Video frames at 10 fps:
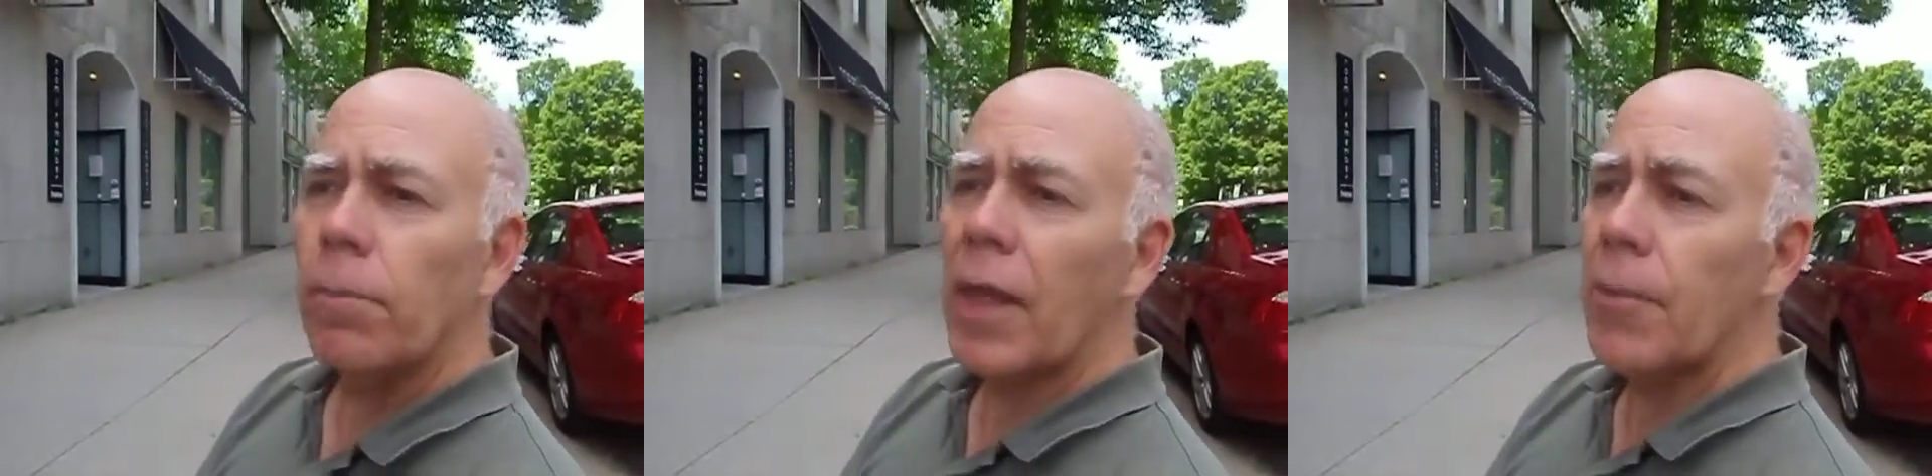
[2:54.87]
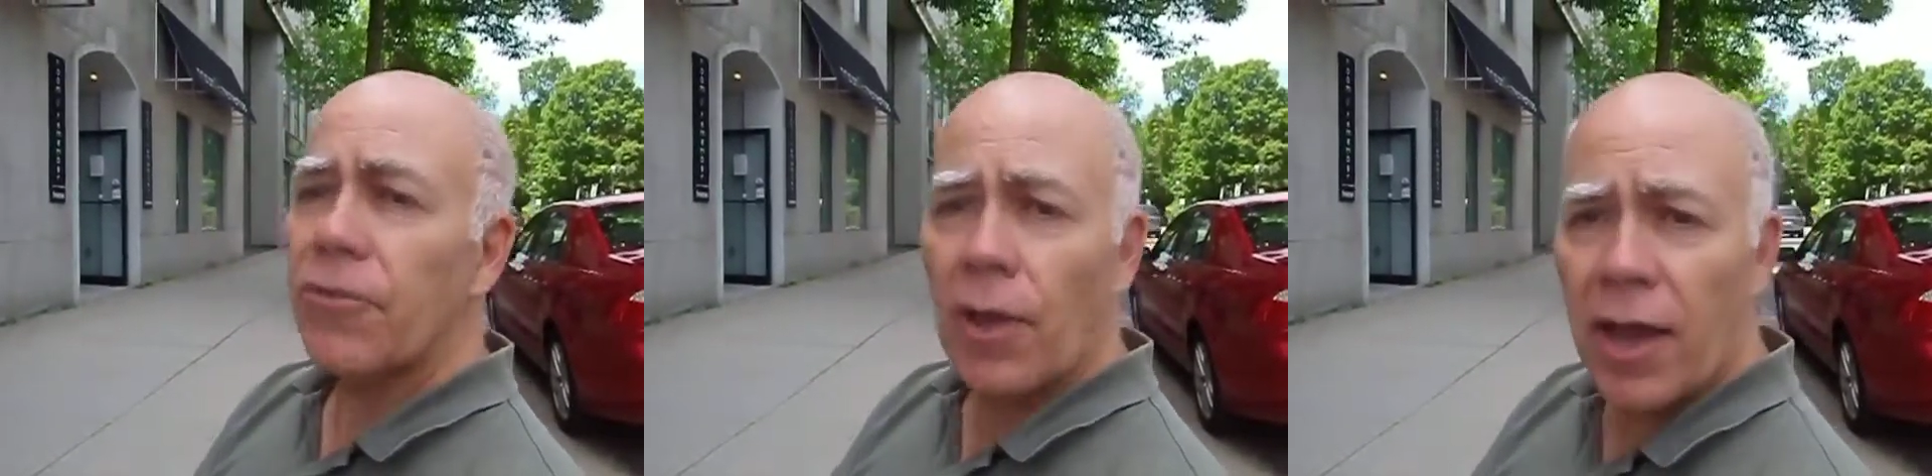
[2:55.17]

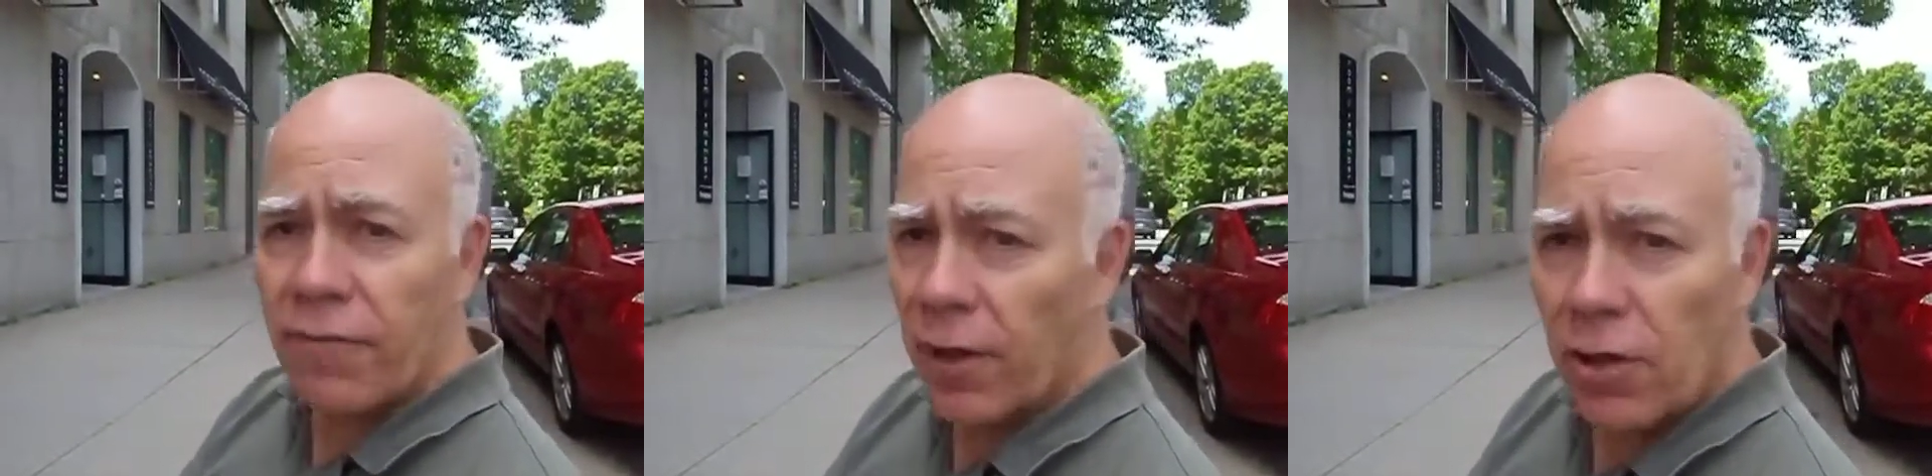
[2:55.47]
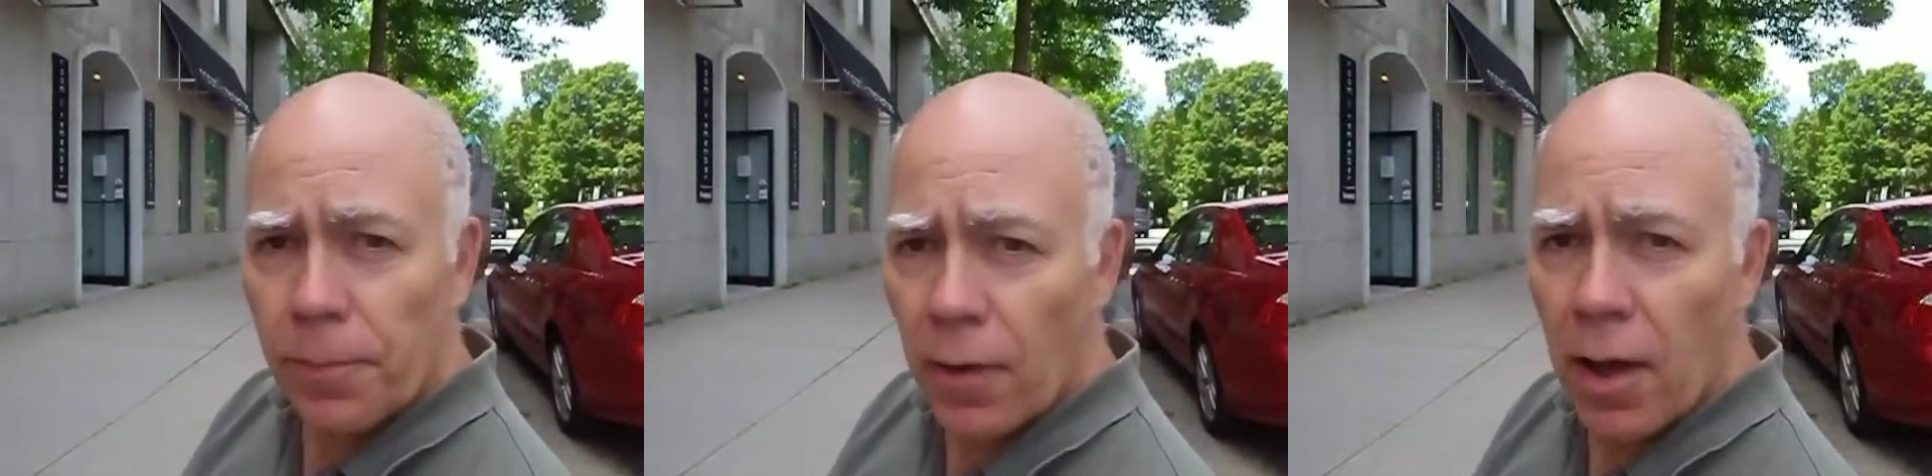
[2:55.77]
Plywood is a
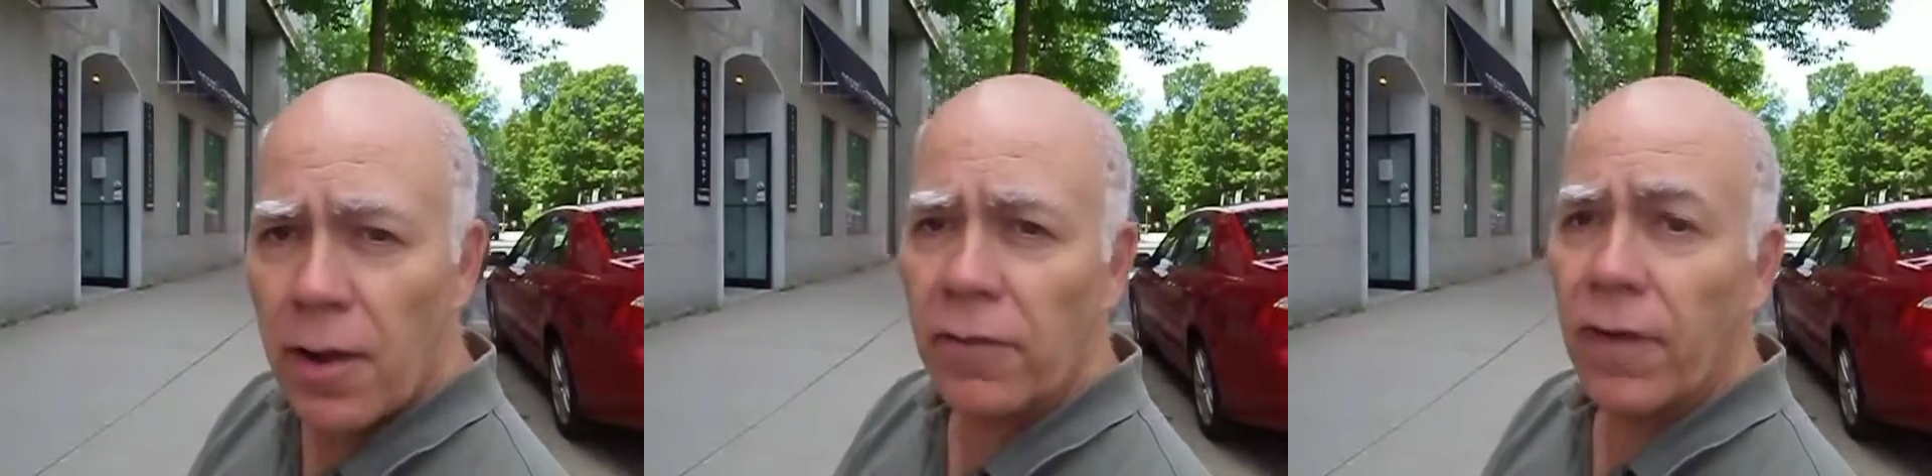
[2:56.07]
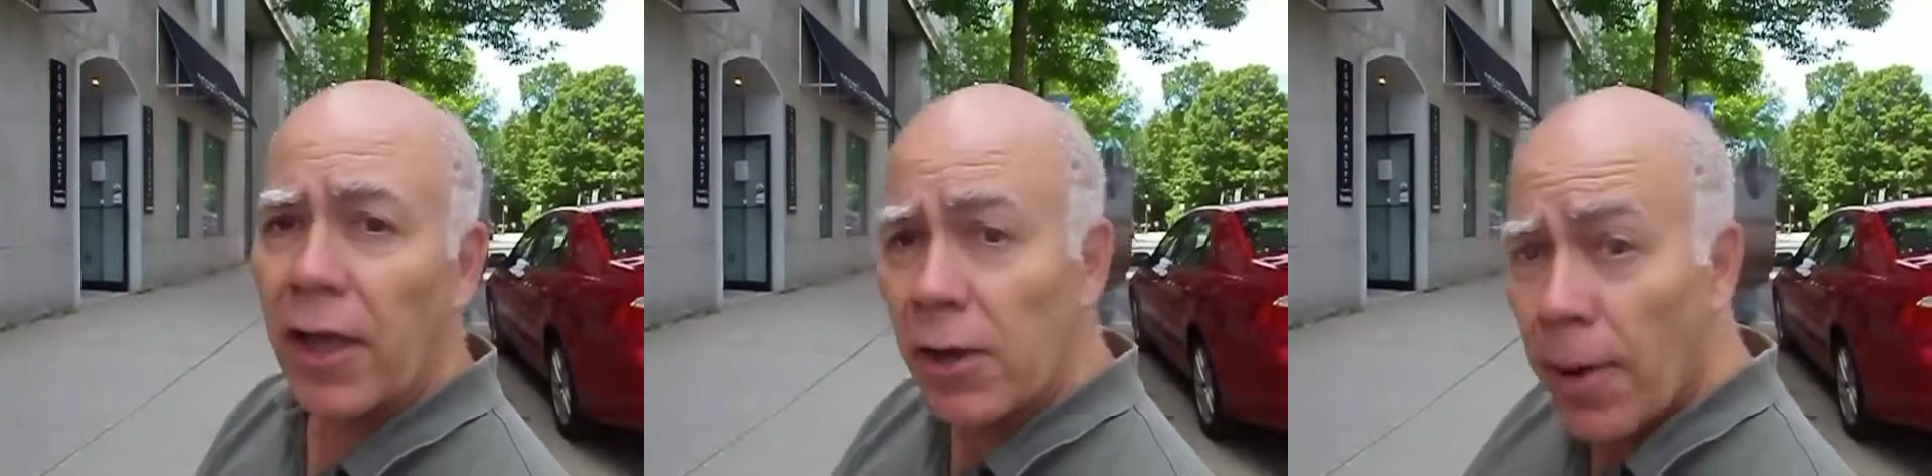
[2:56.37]
high-value product,
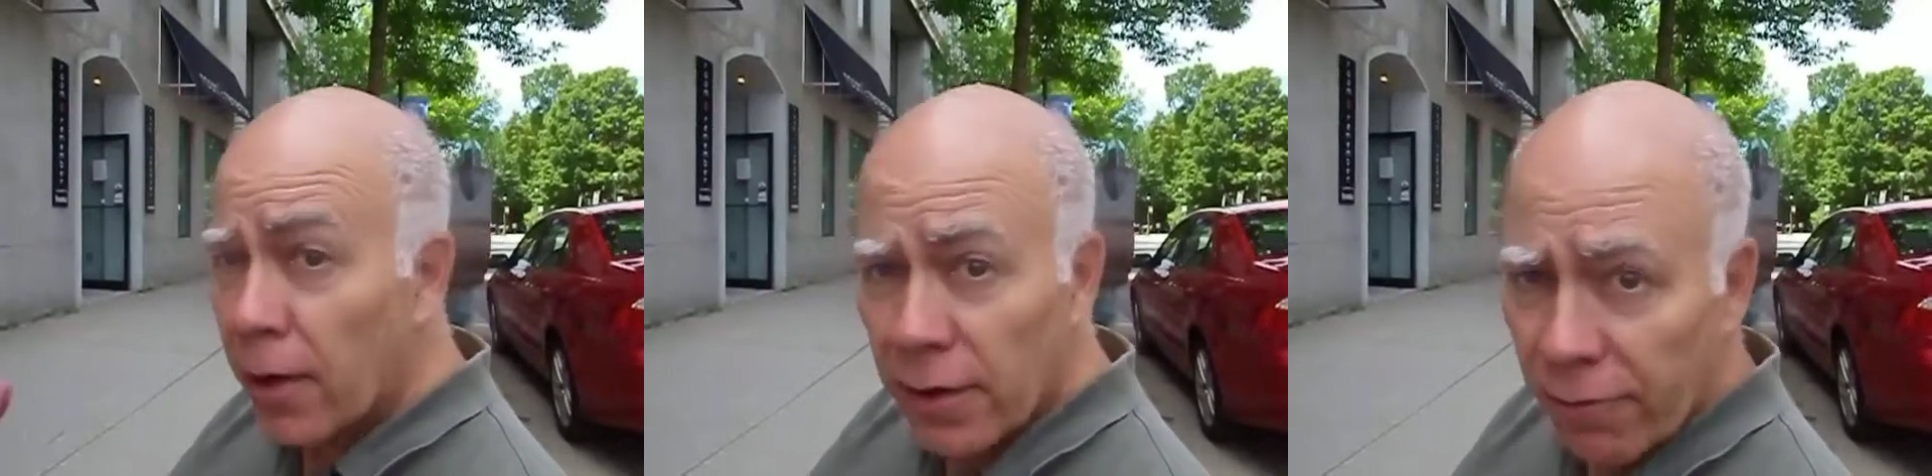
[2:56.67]
value-added.